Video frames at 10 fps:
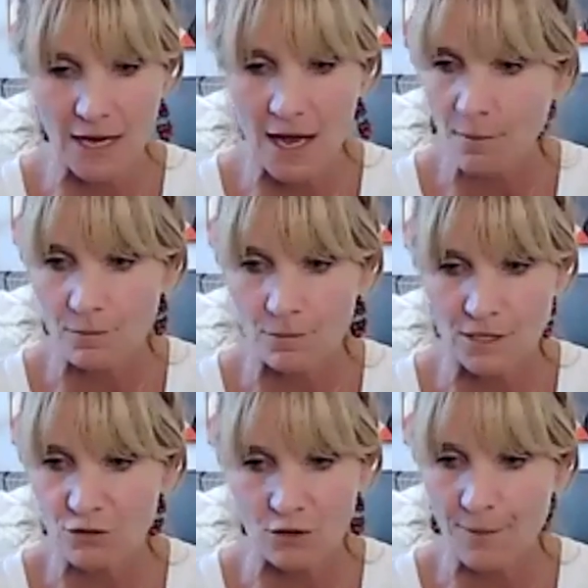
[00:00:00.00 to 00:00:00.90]
up. We
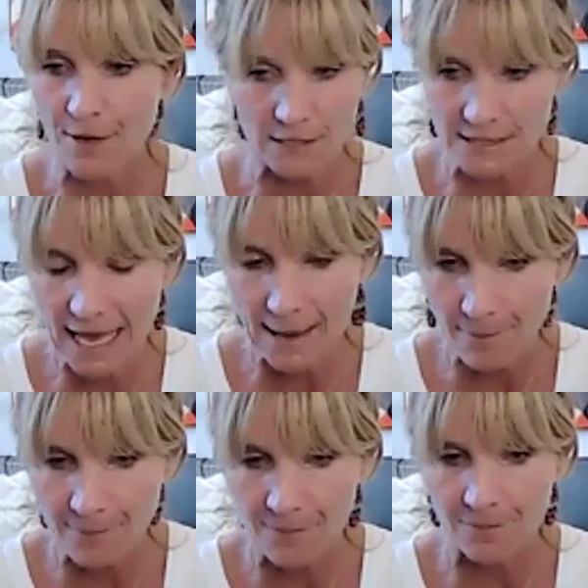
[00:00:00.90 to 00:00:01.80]
screw up all the
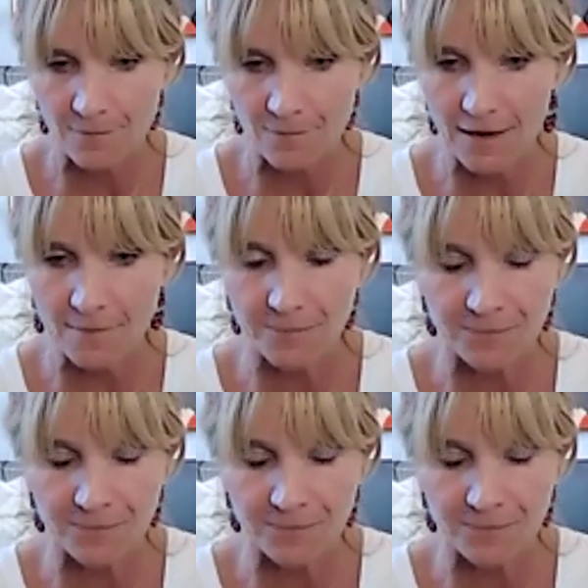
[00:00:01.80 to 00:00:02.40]
time, right?